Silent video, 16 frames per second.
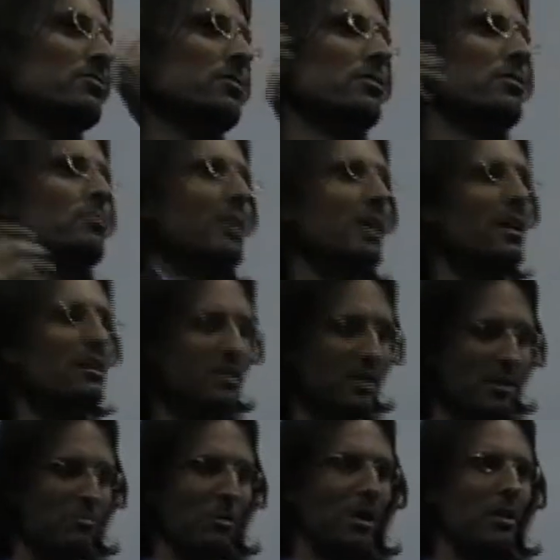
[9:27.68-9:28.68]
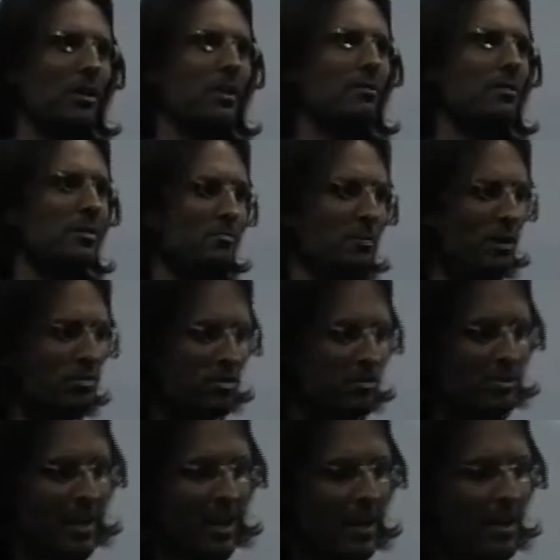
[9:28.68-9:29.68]
So the relate, a lot of the
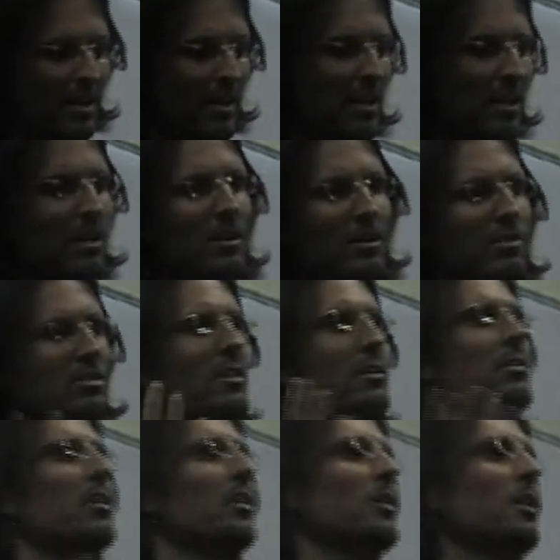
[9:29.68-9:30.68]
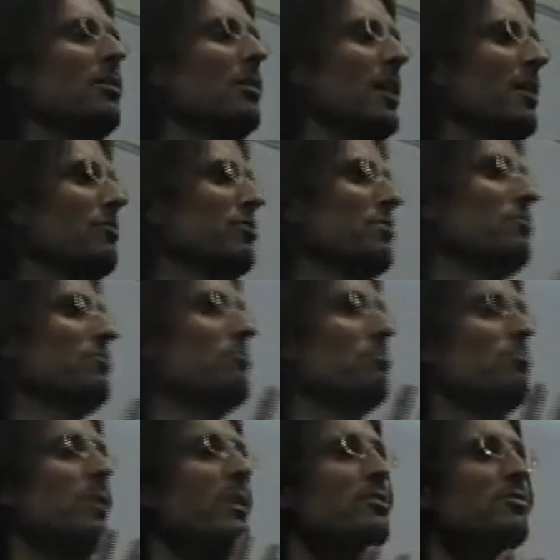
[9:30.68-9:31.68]
emotions are, you know,
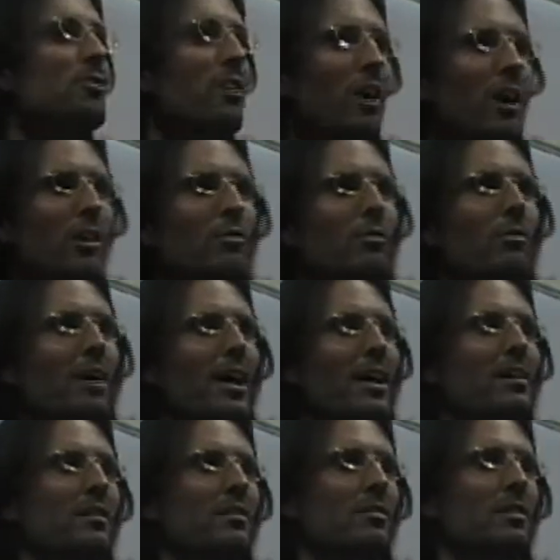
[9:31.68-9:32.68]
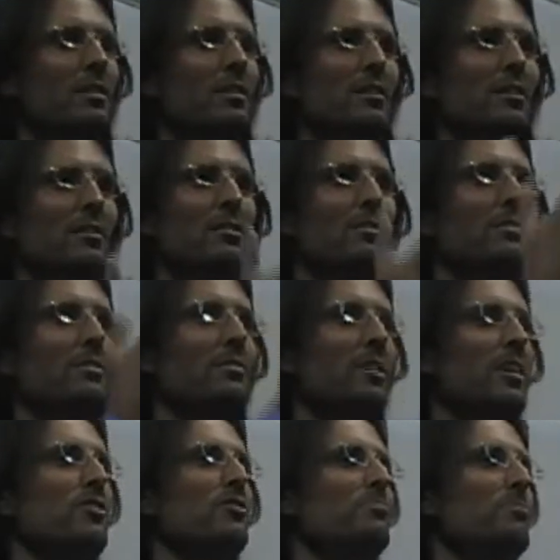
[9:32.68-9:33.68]
we tolerate
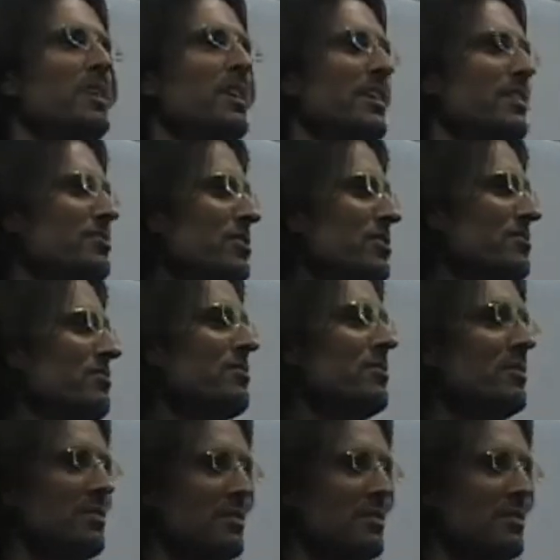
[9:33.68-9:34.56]
things being just